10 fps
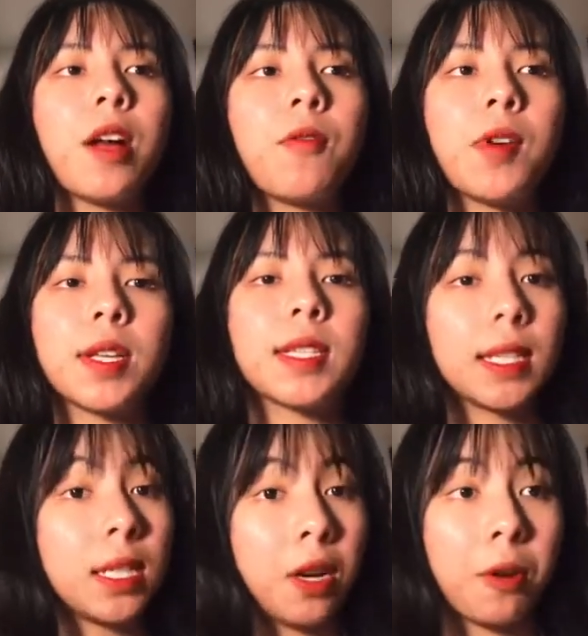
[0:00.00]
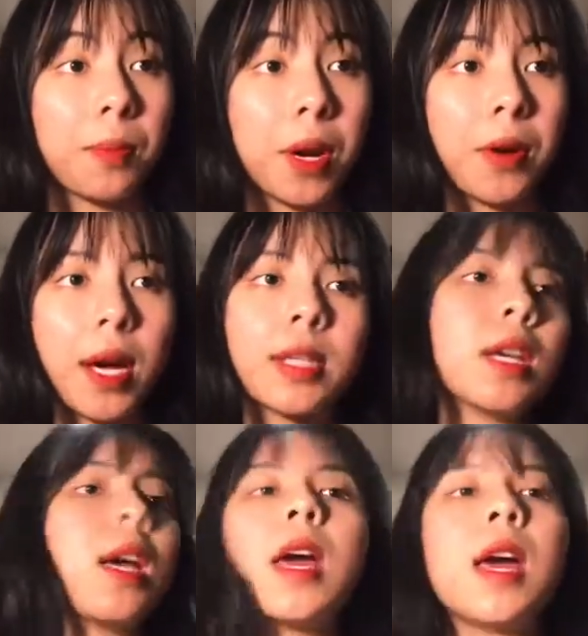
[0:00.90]
over a 6-year period.
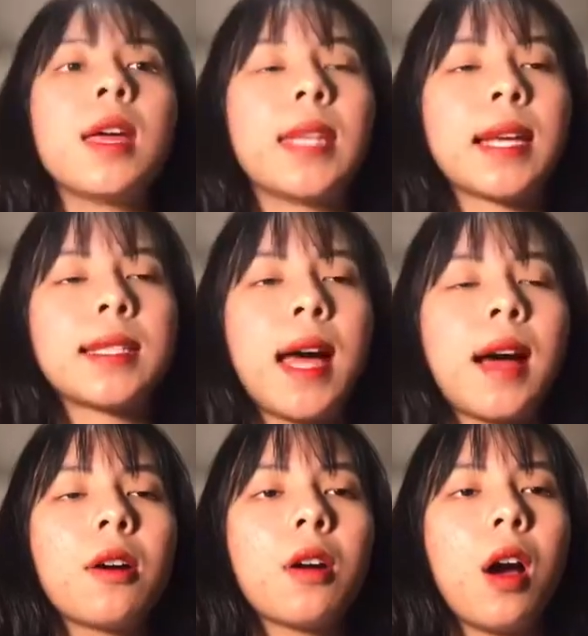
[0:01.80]
The exact